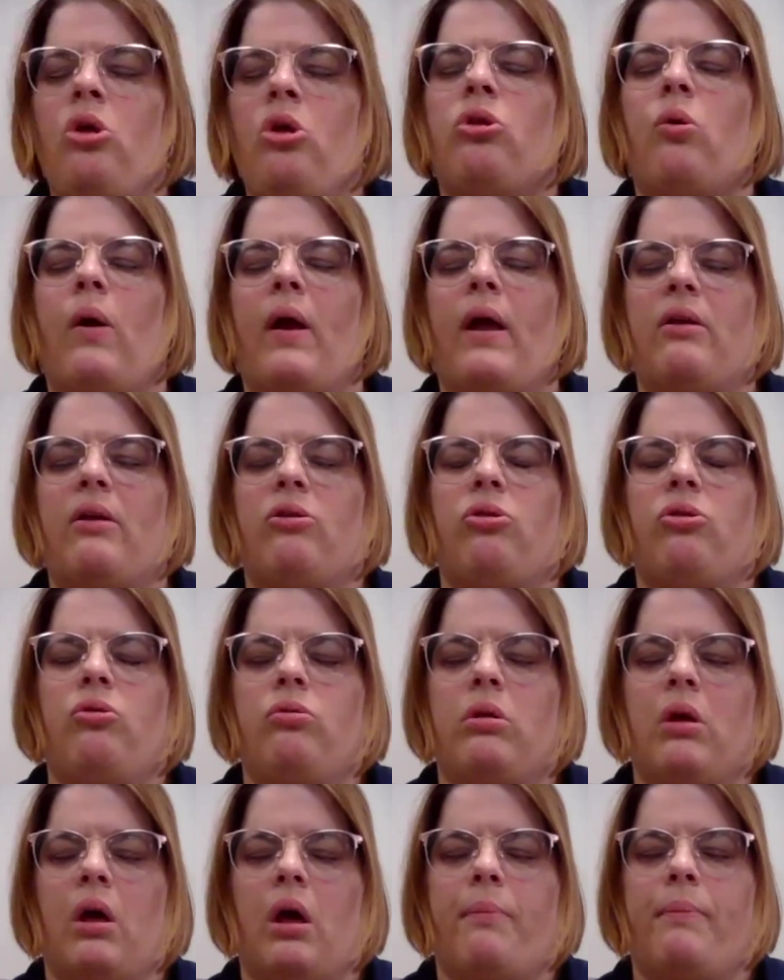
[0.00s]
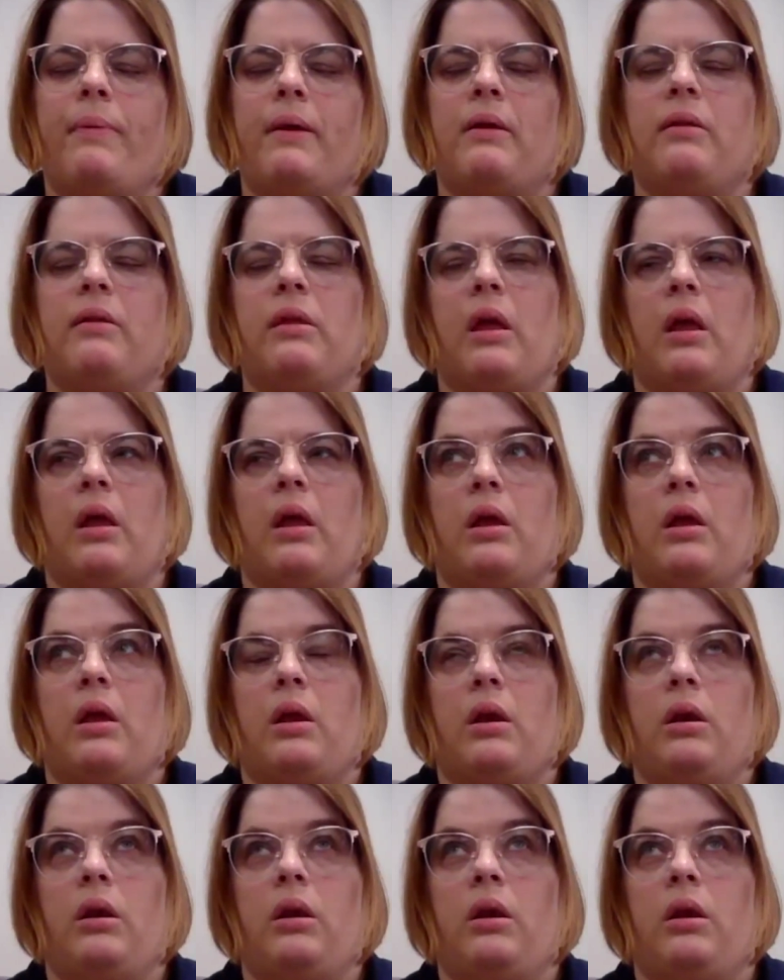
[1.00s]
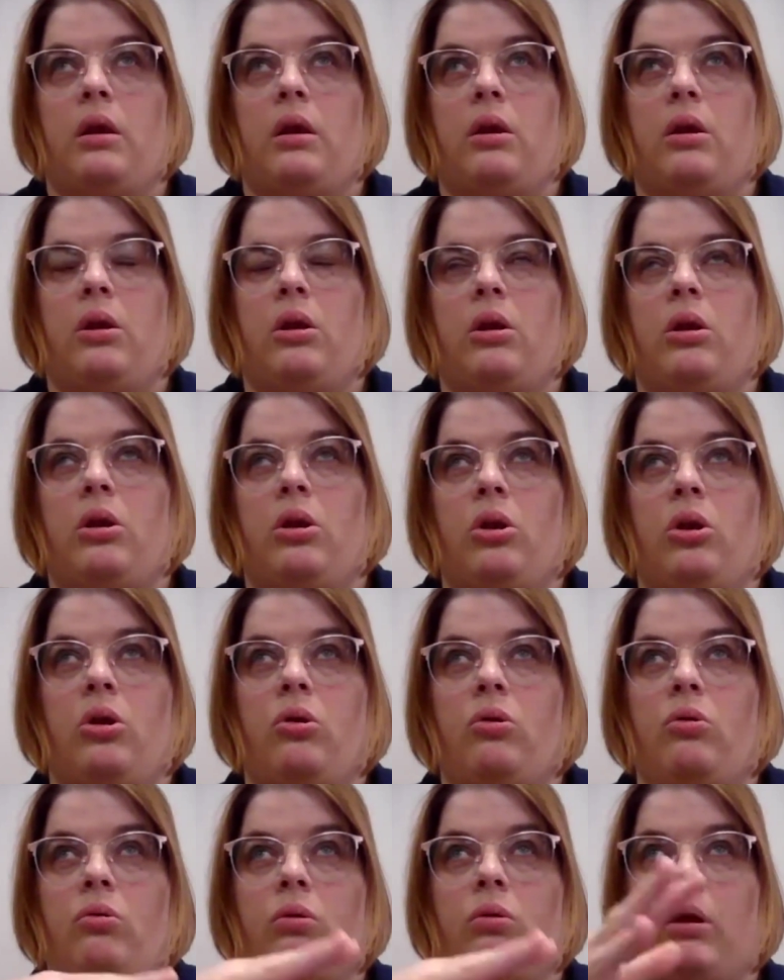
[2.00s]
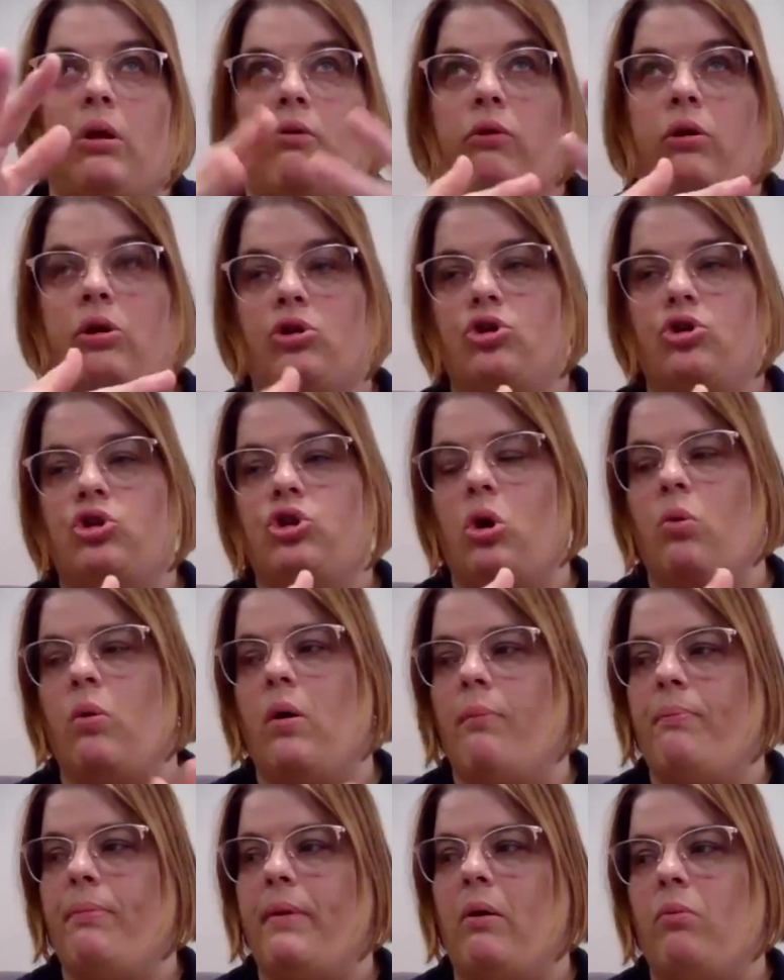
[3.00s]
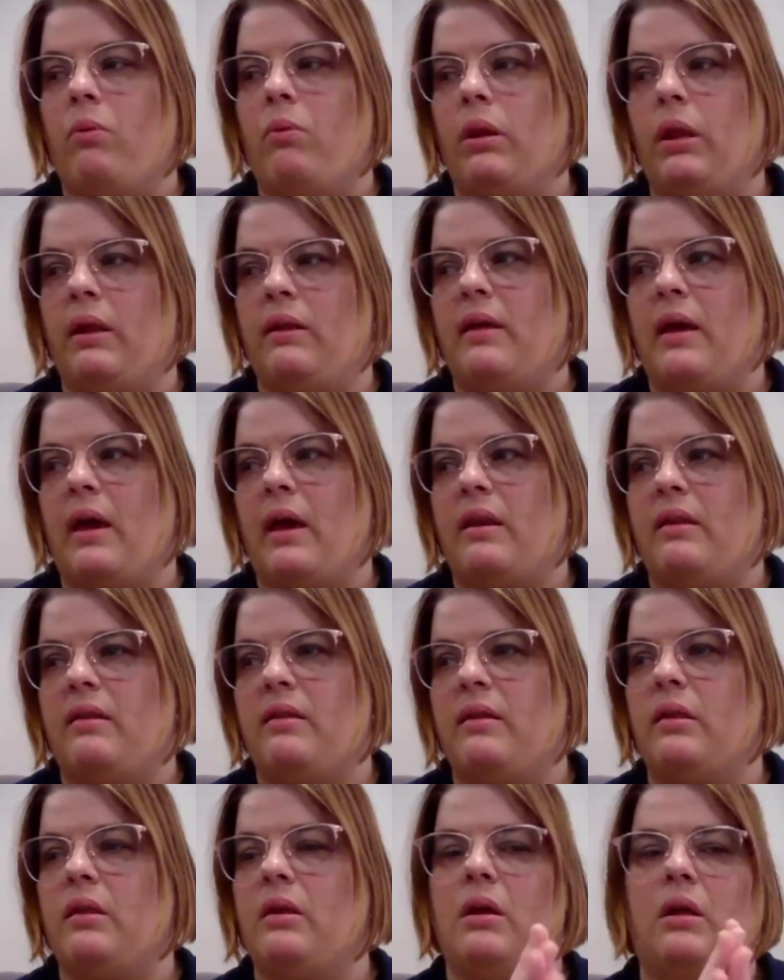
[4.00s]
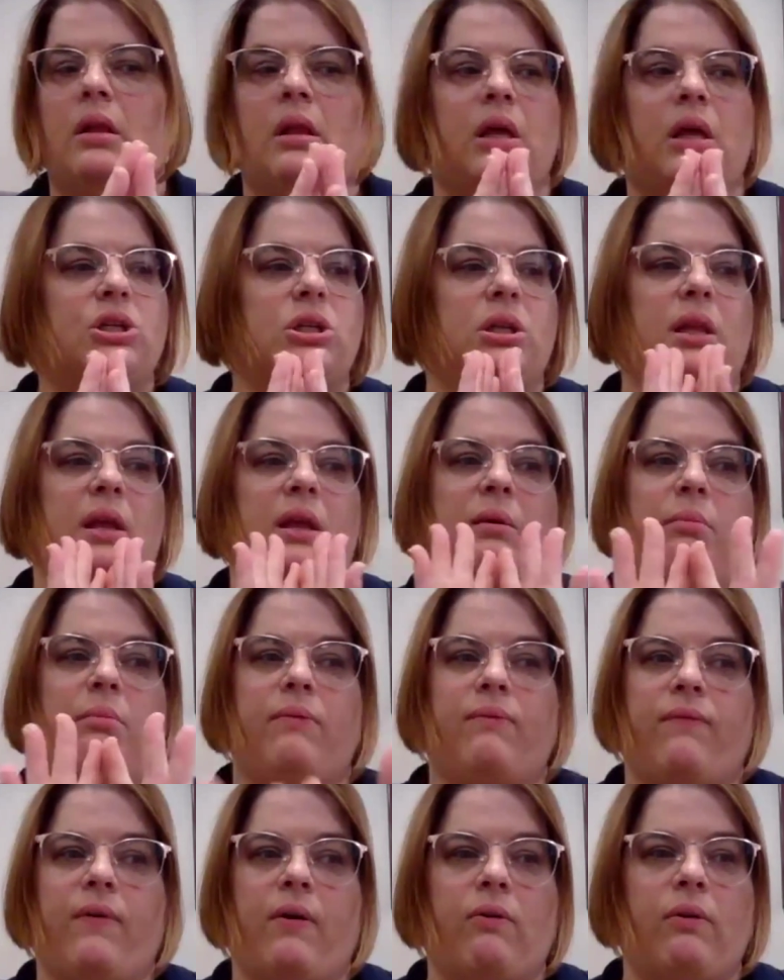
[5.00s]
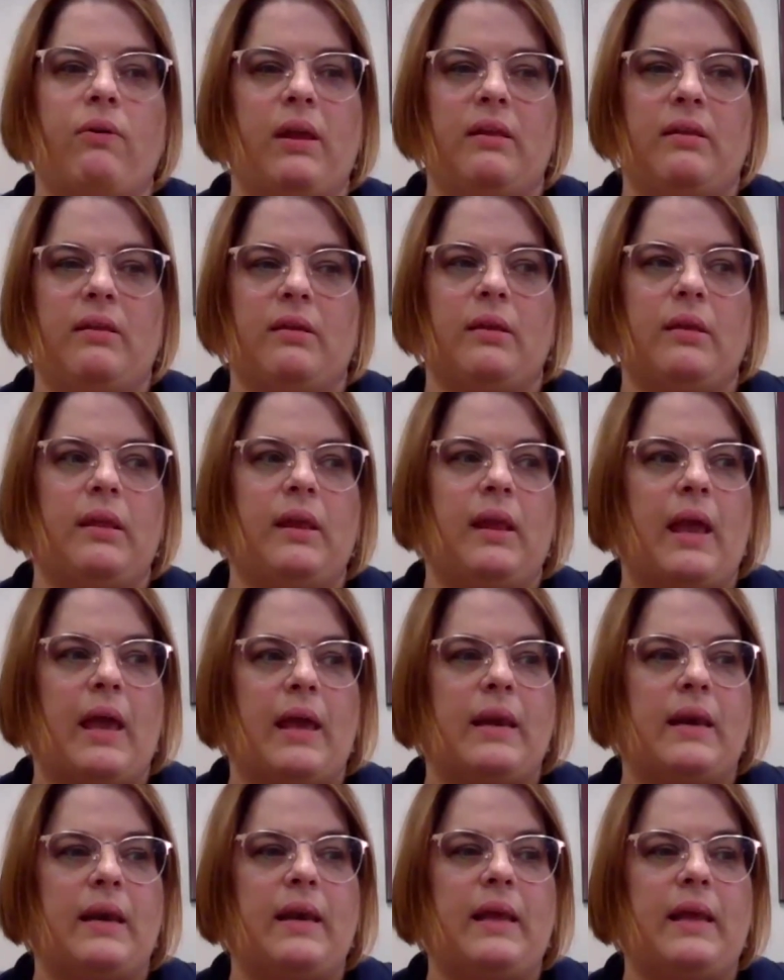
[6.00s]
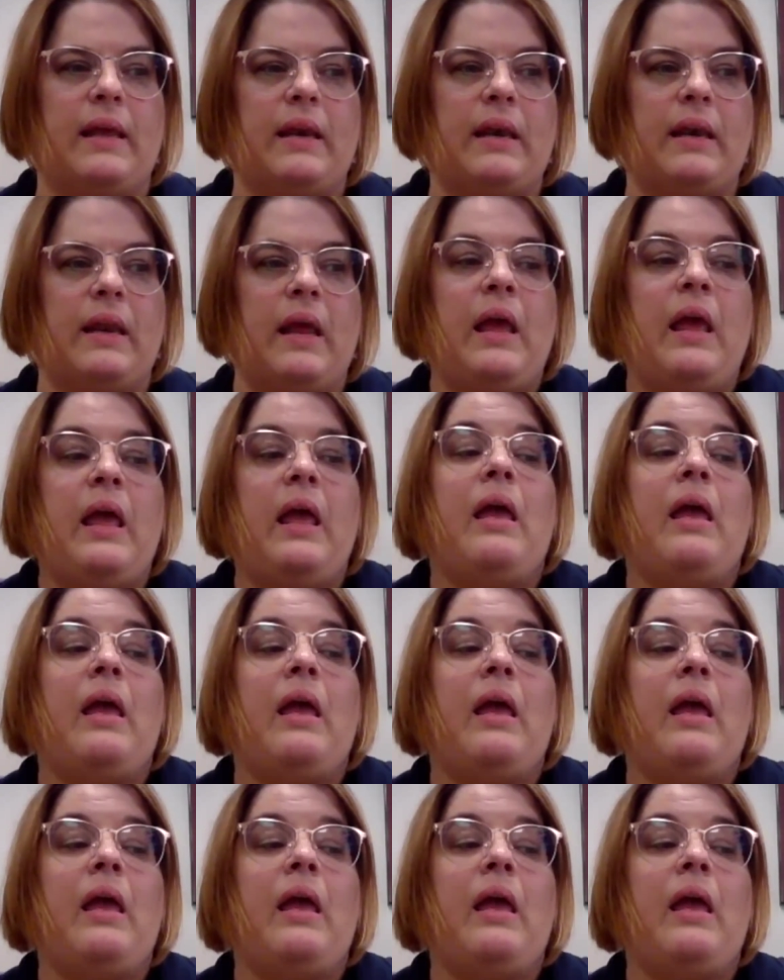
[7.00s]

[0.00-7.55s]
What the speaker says: So as new topics and new areas show up that we'd like to add into the collection, they can be very easily added in.